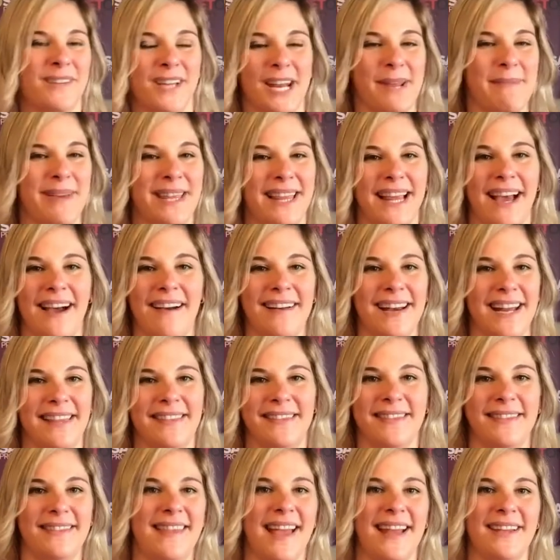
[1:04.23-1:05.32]
to be loud,
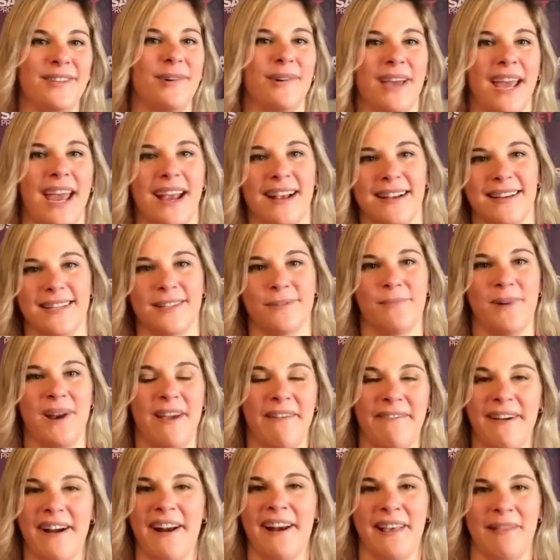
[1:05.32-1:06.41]
and that's okay because when
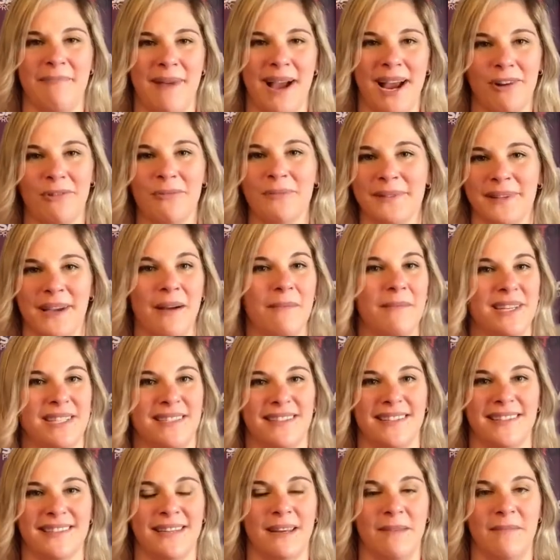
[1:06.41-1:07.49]
I fight in my hometown,
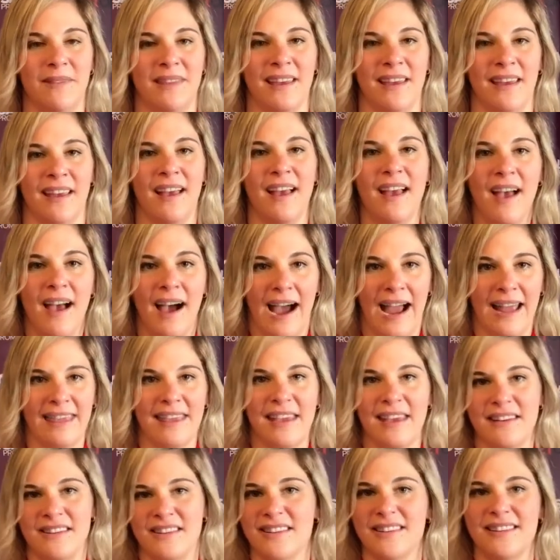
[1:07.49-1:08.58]
it's the same thing. I
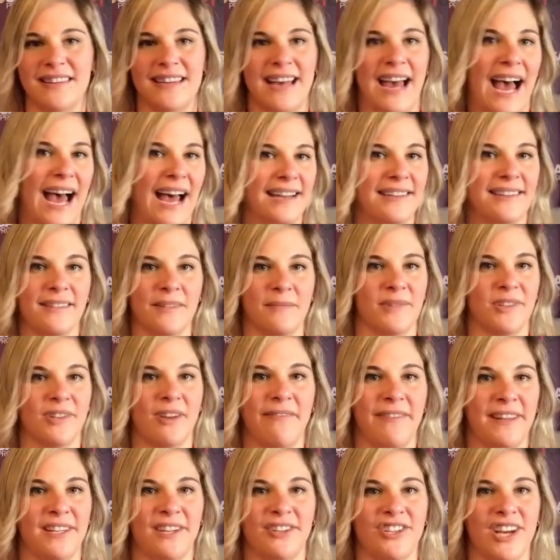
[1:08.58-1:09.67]
think it just adds some
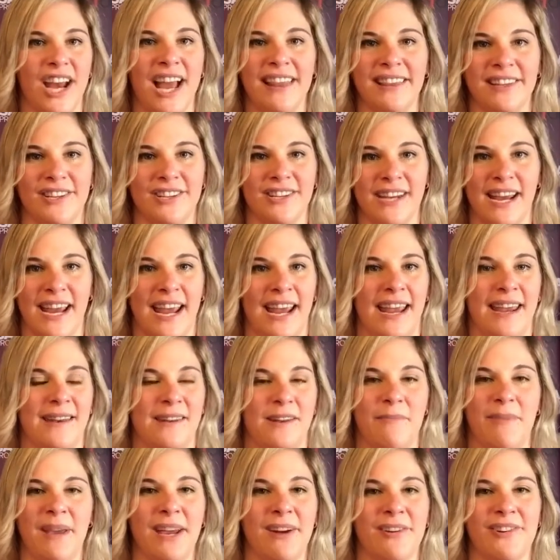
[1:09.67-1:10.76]
stuff at the challenge, and
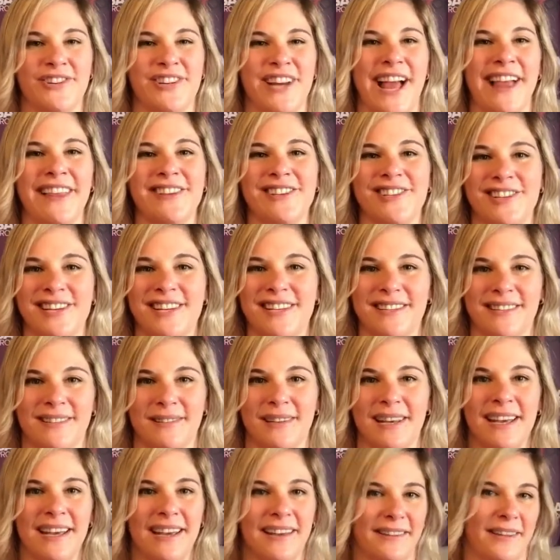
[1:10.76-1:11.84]
the bigger the challenge is,
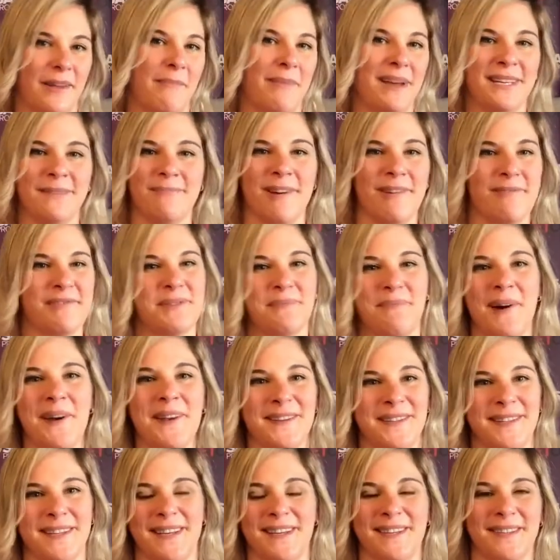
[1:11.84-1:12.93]
the best my
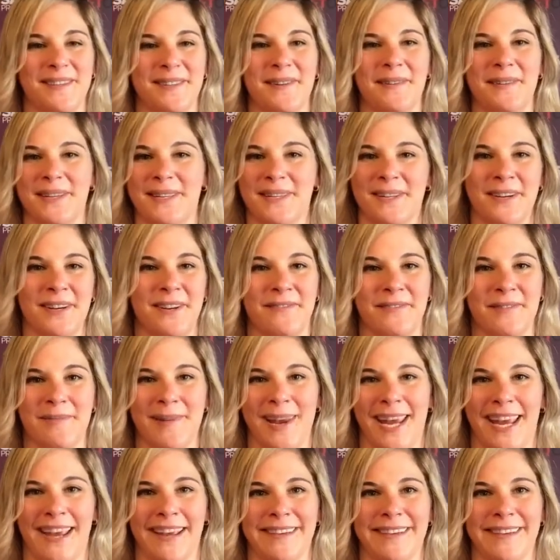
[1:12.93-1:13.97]
response is. So it's good for me.